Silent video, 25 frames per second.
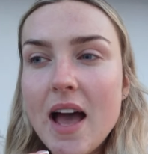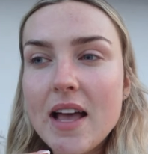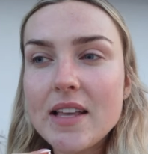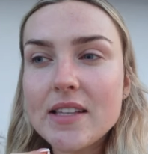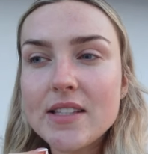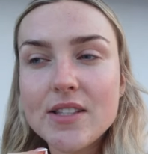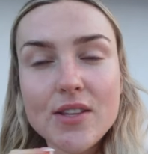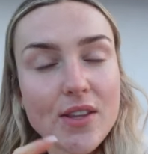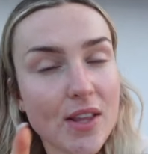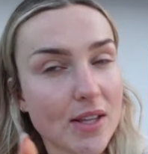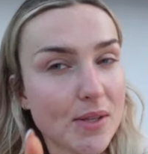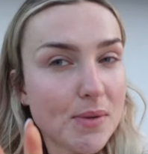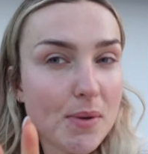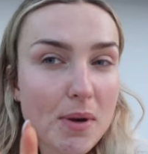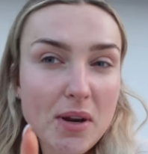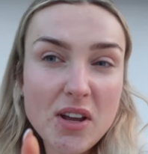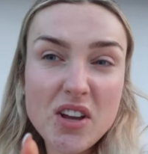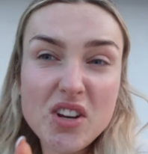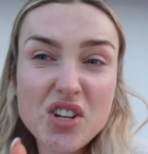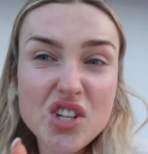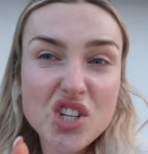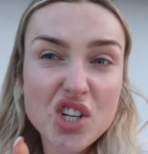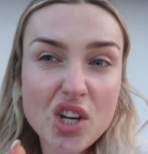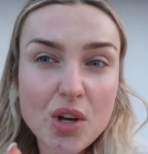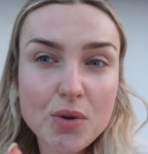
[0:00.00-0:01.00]
So that's what I'm
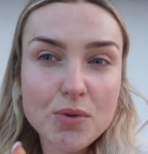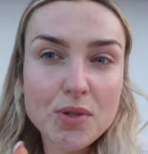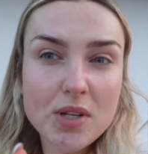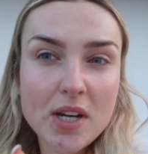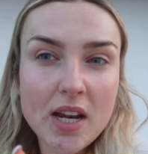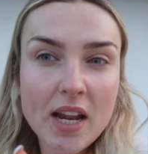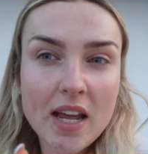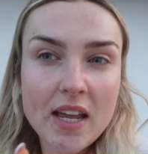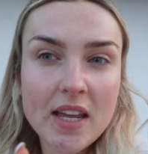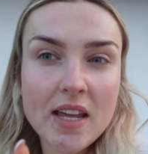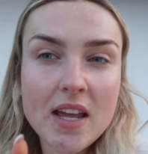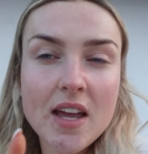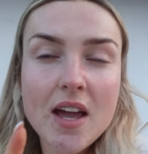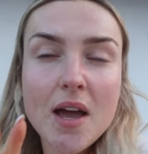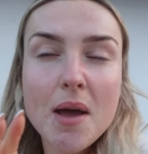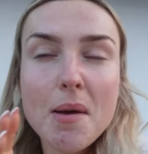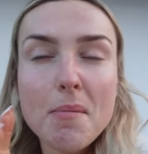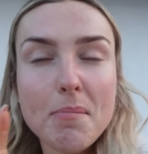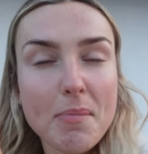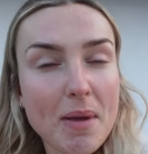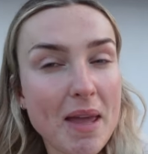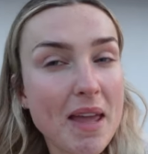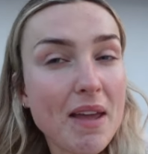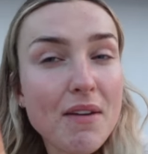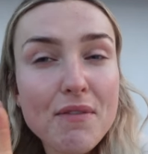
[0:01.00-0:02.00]
going to show today.
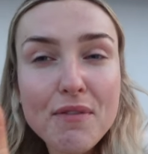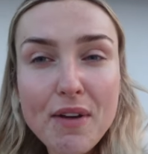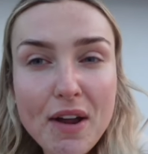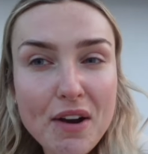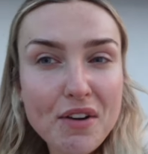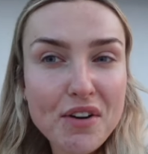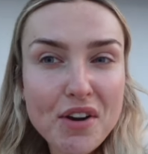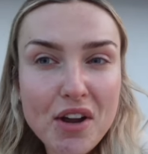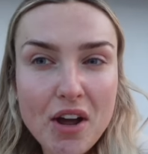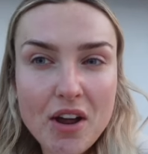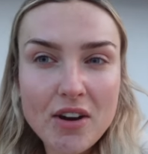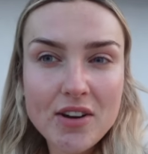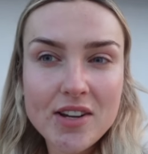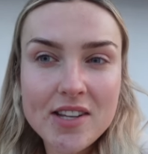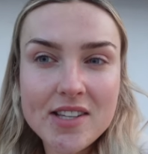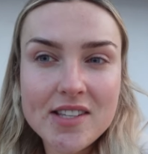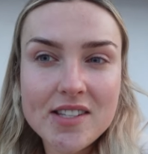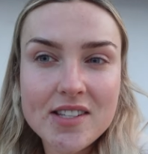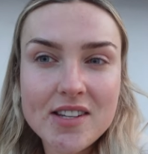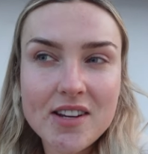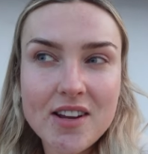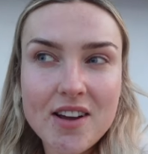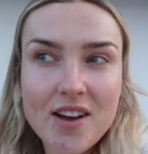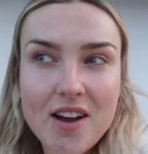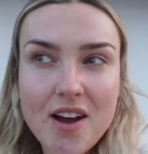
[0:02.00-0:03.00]
Being very honest,